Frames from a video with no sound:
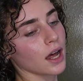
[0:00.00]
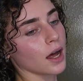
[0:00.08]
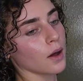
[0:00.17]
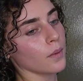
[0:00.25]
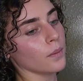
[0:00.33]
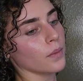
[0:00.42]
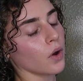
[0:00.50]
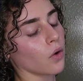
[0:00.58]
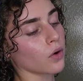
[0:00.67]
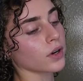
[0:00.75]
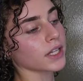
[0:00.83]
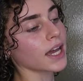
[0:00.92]

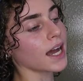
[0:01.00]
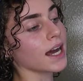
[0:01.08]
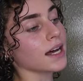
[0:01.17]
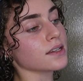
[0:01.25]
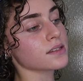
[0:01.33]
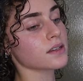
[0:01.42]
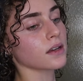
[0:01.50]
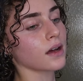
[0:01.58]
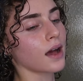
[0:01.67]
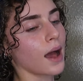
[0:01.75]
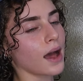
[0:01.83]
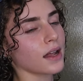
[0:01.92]
already has
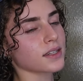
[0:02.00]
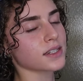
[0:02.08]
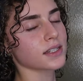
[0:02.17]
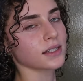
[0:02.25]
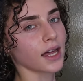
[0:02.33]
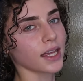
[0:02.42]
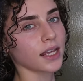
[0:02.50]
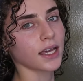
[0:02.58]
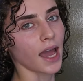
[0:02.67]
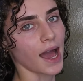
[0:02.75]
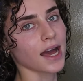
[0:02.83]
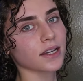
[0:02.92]
a slight
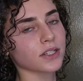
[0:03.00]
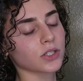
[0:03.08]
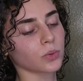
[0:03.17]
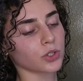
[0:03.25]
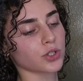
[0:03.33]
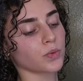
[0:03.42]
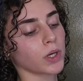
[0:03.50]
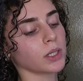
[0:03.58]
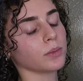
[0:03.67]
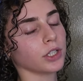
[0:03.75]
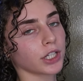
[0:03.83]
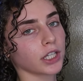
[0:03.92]
cast, which is what
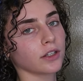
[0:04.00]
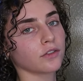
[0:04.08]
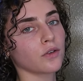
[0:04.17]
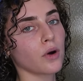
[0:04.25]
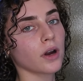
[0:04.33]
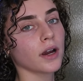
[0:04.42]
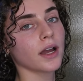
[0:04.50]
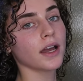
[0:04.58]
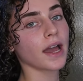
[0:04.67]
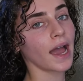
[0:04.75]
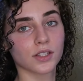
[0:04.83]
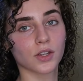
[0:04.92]
I'm looking for.
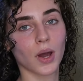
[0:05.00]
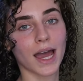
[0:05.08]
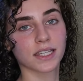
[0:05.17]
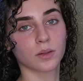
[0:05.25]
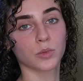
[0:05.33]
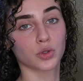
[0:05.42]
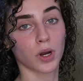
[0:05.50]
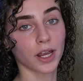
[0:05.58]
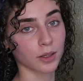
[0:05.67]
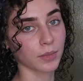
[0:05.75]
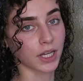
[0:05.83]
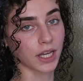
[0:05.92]
So as I'm
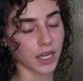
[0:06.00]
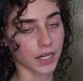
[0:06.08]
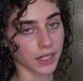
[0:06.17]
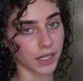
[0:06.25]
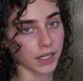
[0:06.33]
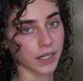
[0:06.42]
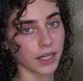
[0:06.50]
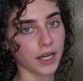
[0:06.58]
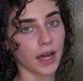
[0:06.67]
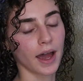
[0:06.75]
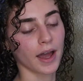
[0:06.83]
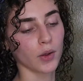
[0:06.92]
drying my hair,
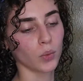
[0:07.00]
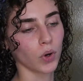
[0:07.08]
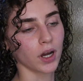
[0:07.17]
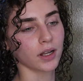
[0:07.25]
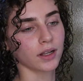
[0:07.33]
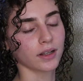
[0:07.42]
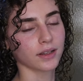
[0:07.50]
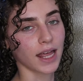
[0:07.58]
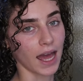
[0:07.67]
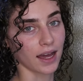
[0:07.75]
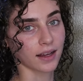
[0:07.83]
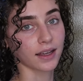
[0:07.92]
I want
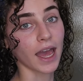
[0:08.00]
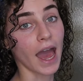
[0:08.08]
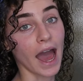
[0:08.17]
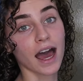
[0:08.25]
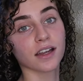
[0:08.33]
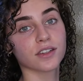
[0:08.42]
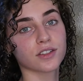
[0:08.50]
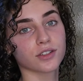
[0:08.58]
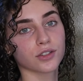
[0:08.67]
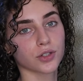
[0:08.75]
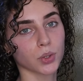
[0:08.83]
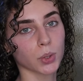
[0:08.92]
that
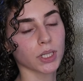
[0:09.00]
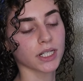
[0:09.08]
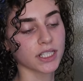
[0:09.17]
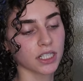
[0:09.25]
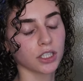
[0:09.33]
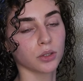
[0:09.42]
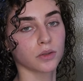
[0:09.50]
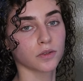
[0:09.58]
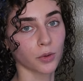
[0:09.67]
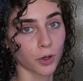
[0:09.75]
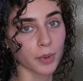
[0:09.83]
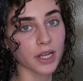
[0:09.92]
cast to continue
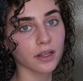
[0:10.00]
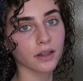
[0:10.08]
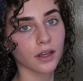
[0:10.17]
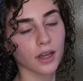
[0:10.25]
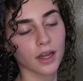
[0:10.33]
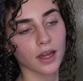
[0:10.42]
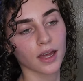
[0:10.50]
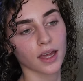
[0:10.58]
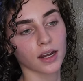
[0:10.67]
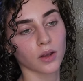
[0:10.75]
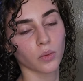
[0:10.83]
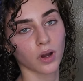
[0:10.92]
forming,
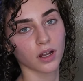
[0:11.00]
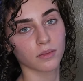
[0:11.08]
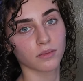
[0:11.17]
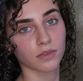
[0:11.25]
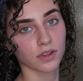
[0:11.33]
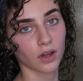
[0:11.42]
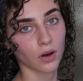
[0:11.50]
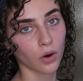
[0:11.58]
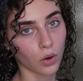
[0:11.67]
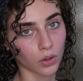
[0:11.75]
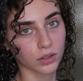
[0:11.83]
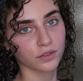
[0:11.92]
and I want the
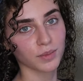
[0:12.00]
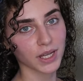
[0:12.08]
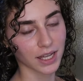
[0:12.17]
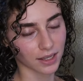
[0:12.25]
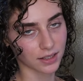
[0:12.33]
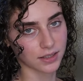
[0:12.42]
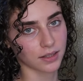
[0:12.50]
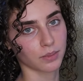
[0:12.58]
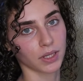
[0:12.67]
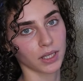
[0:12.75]
whole of my head to